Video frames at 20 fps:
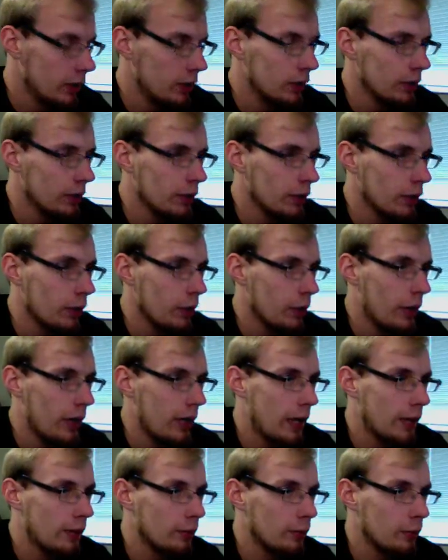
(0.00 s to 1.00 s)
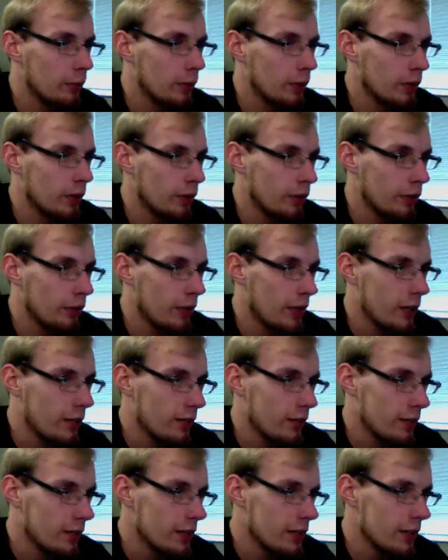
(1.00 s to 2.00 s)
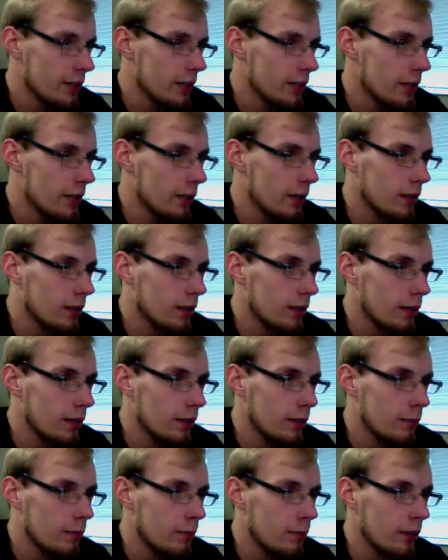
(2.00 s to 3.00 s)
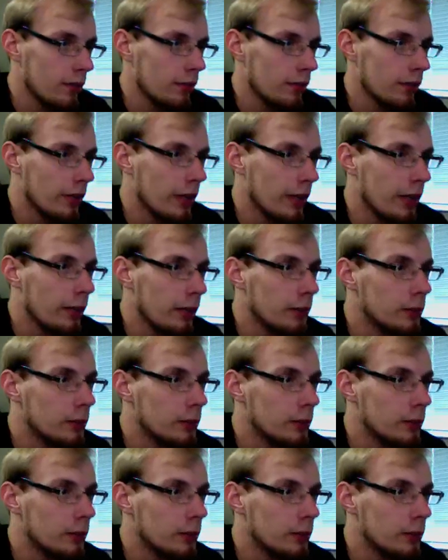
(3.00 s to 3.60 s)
We can go ahead and we're going to create the muzzle now.